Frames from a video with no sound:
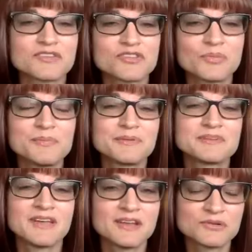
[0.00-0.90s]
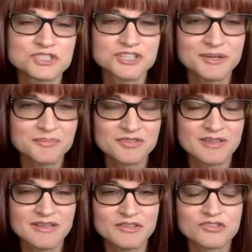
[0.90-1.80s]
the sweet potato chips
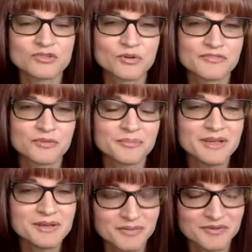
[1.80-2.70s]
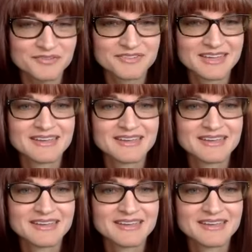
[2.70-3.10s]
in the store for people,